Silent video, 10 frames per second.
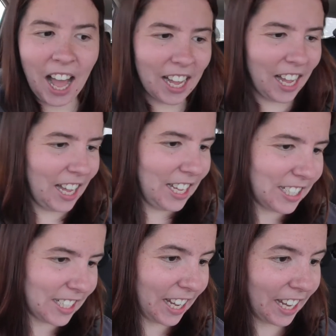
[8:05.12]
Hi
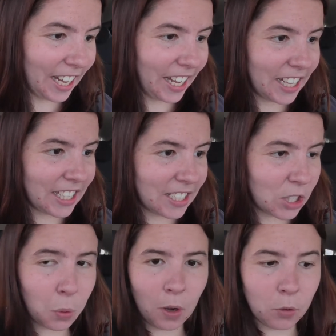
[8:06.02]
guys, it
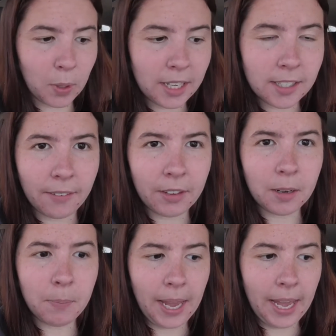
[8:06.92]
is
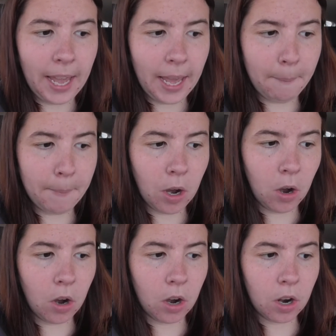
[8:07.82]
12:27 p.m.
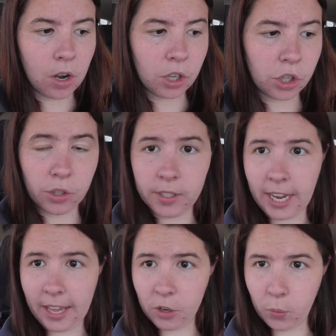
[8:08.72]
on
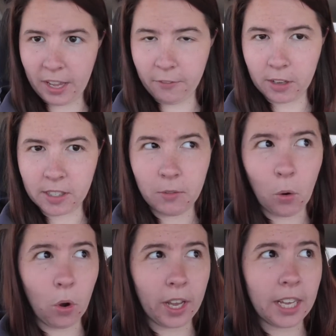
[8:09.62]
Tuesday the 21st of
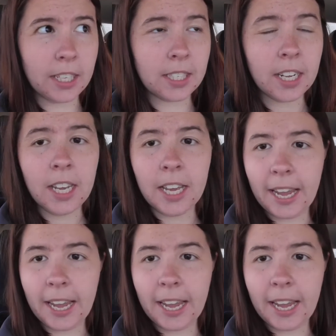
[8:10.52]
August.